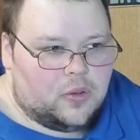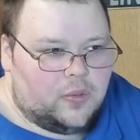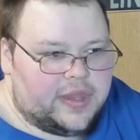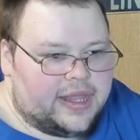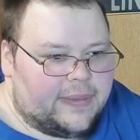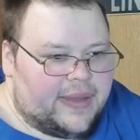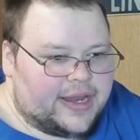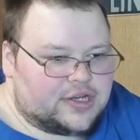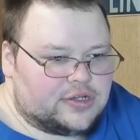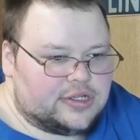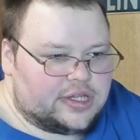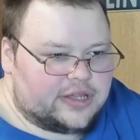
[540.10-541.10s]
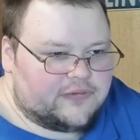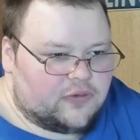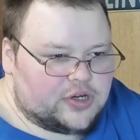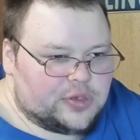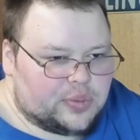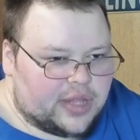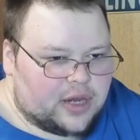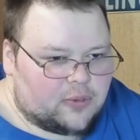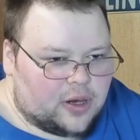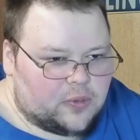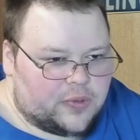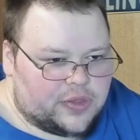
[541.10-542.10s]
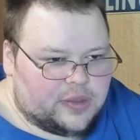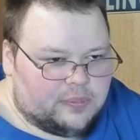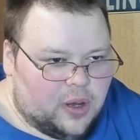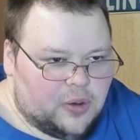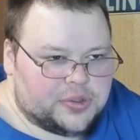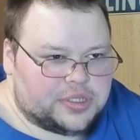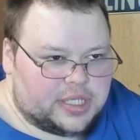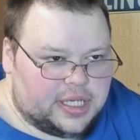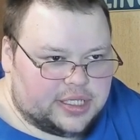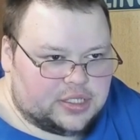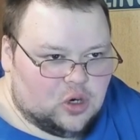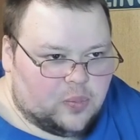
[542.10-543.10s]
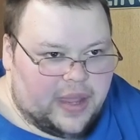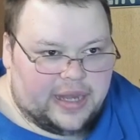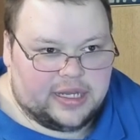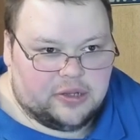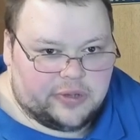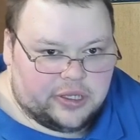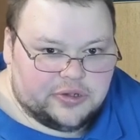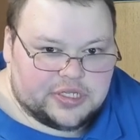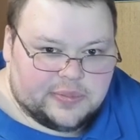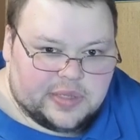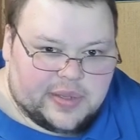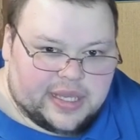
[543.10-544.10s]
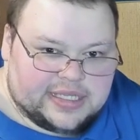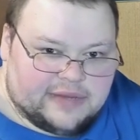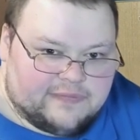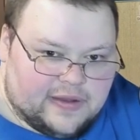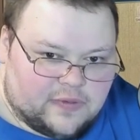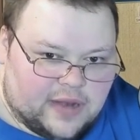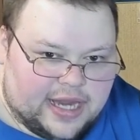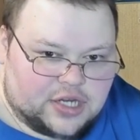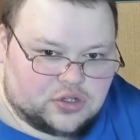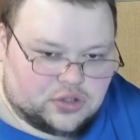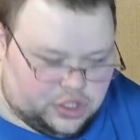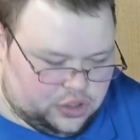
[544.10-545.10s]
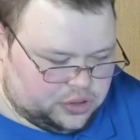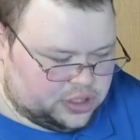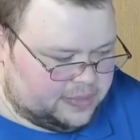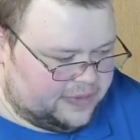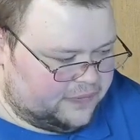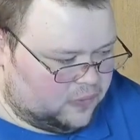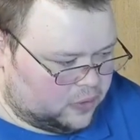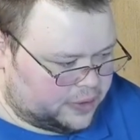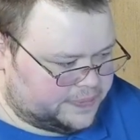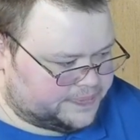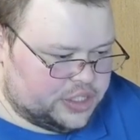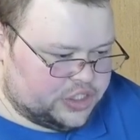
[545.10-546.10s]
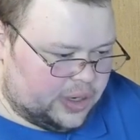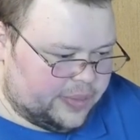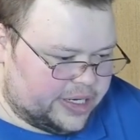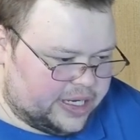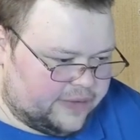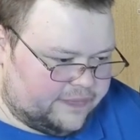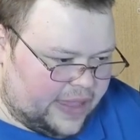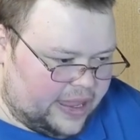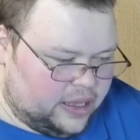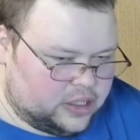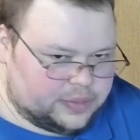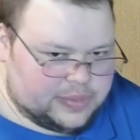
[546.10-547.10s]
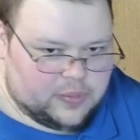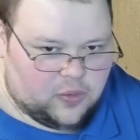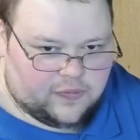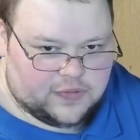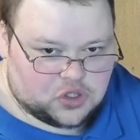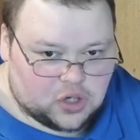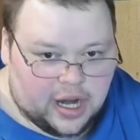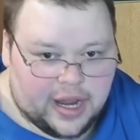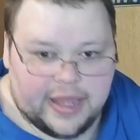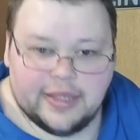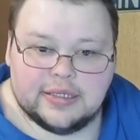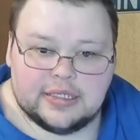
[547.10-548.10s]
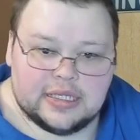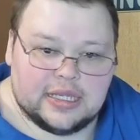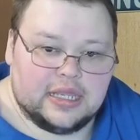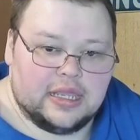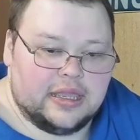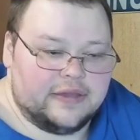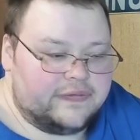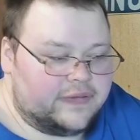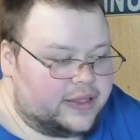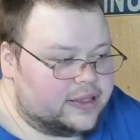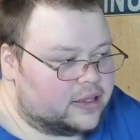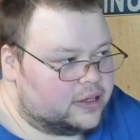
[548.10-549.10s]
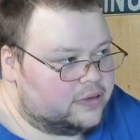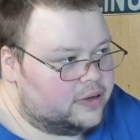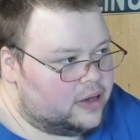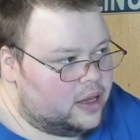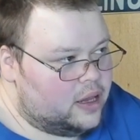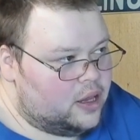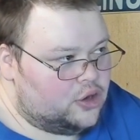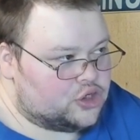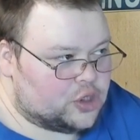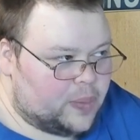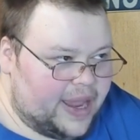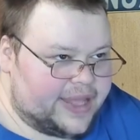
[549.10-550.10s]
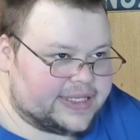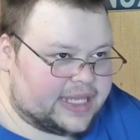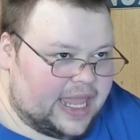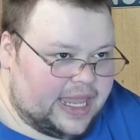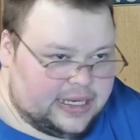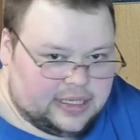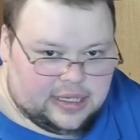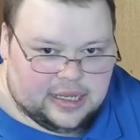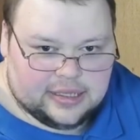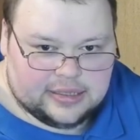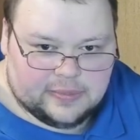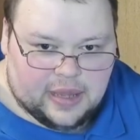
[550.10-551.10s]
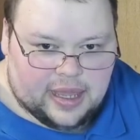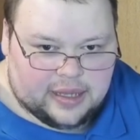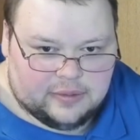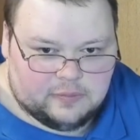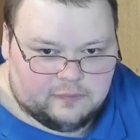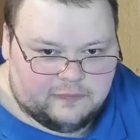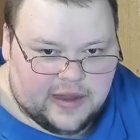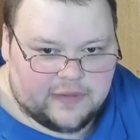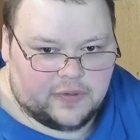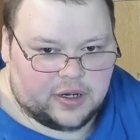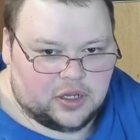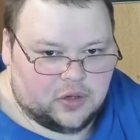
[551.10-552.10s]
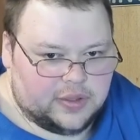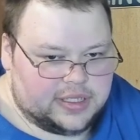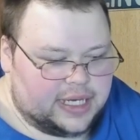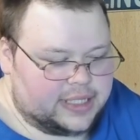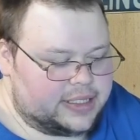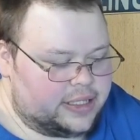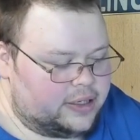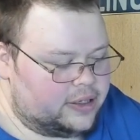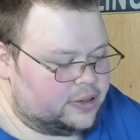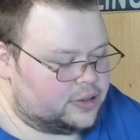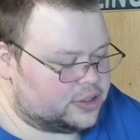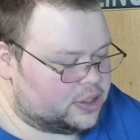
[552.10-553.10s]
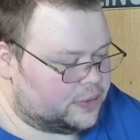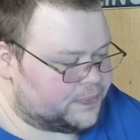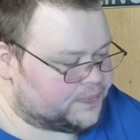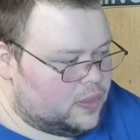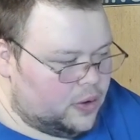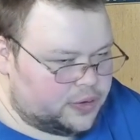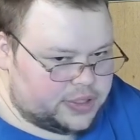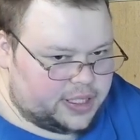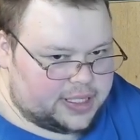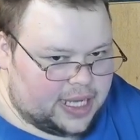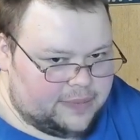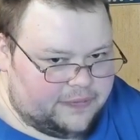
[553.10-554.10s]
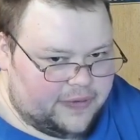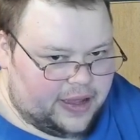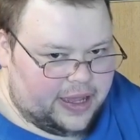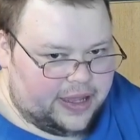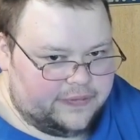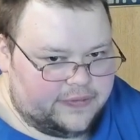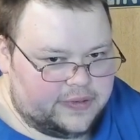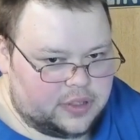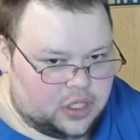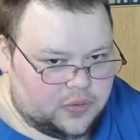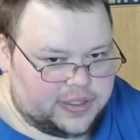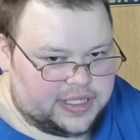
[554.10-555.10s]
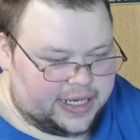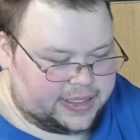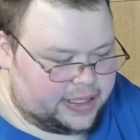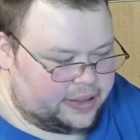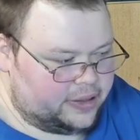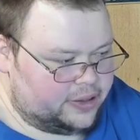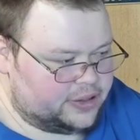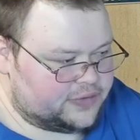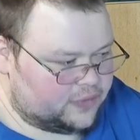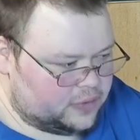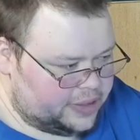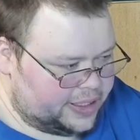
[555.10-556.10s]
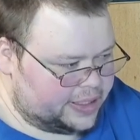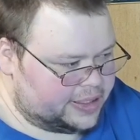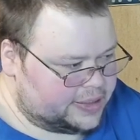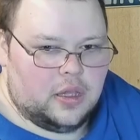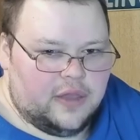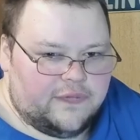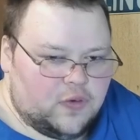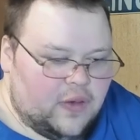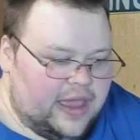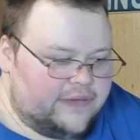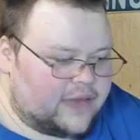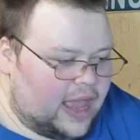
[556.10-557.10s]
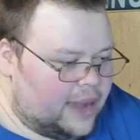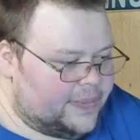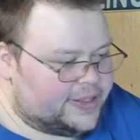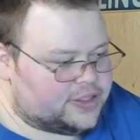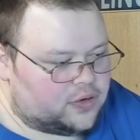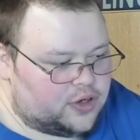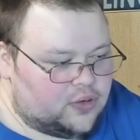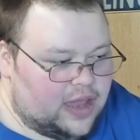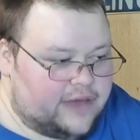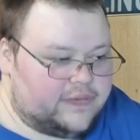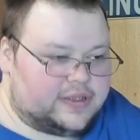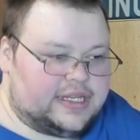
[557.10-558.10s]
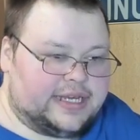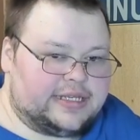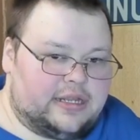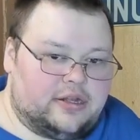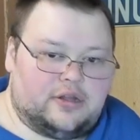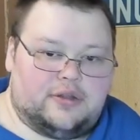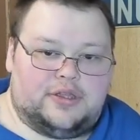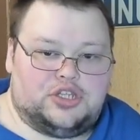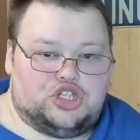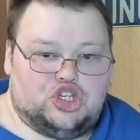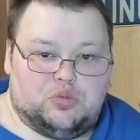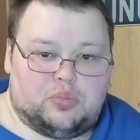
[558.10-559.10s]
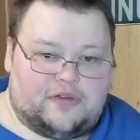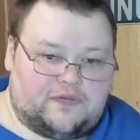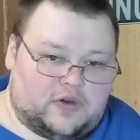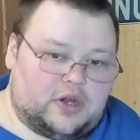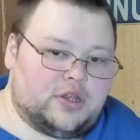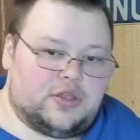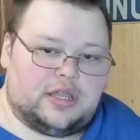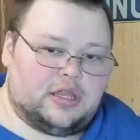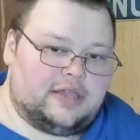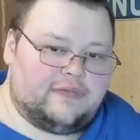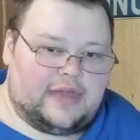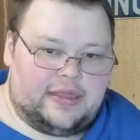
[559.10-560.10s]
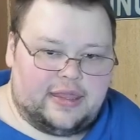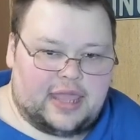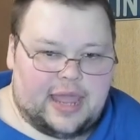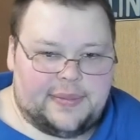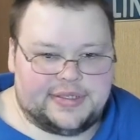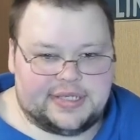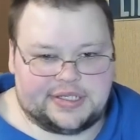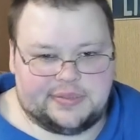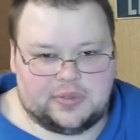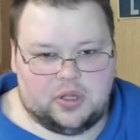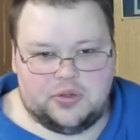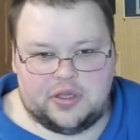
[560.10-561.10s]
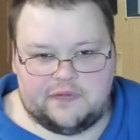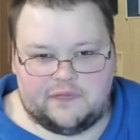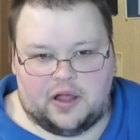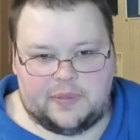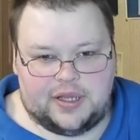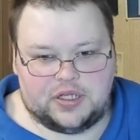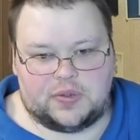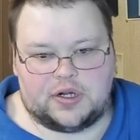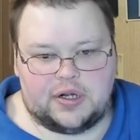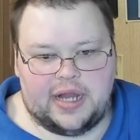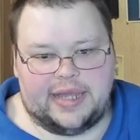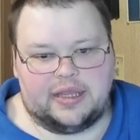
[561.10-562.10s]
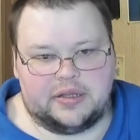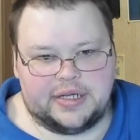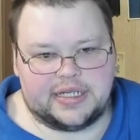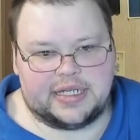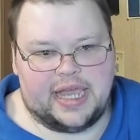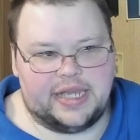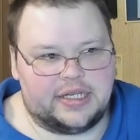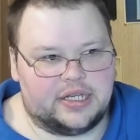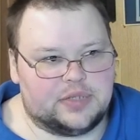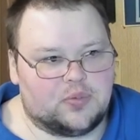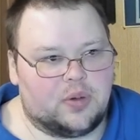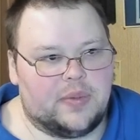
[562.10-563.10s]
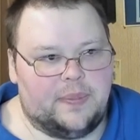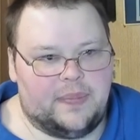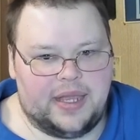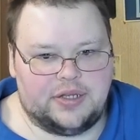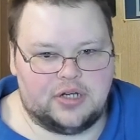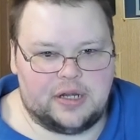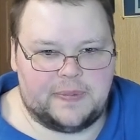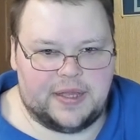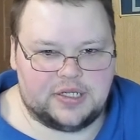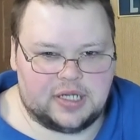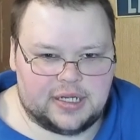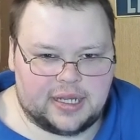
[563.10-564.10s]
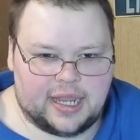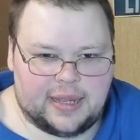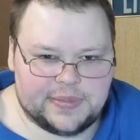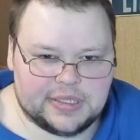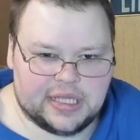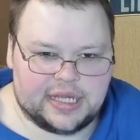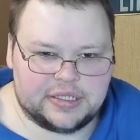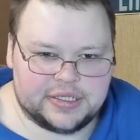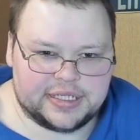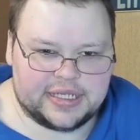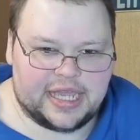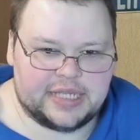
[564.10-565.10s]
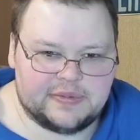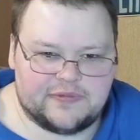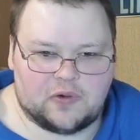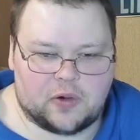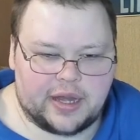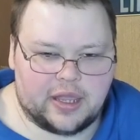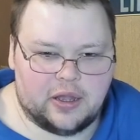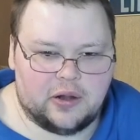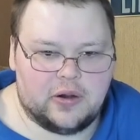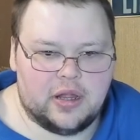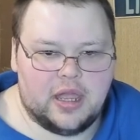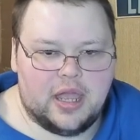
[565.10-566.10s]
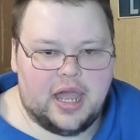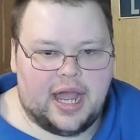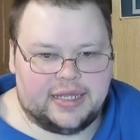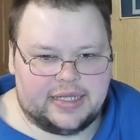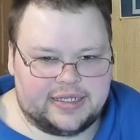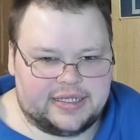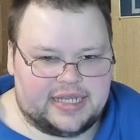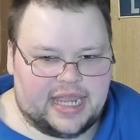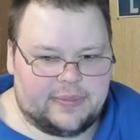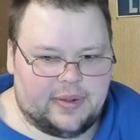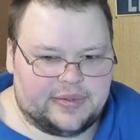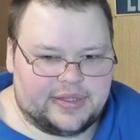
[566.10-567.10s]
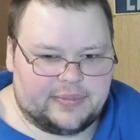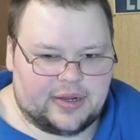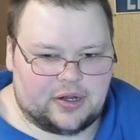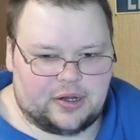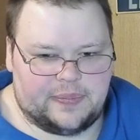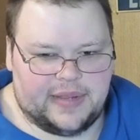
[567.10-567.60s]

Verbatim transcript: The one that I'm actually looking forward to playing around with the most is Notepad QQ, simply because I've never actually used it before. So I'm gonna give that a little bit more of a try and see if it could surpass Kate as my favorite GUI text editor. So those are the top five. GUI text editors for Linux. If you have comments or you have a text editor that you prefer, you can leave that in the comment section below. You can follow me on Twitter at the LinuxCast. You can support me on Patreon at patreon.com slash LinuxCast. Before I go, I'd like to take a moment to thank my current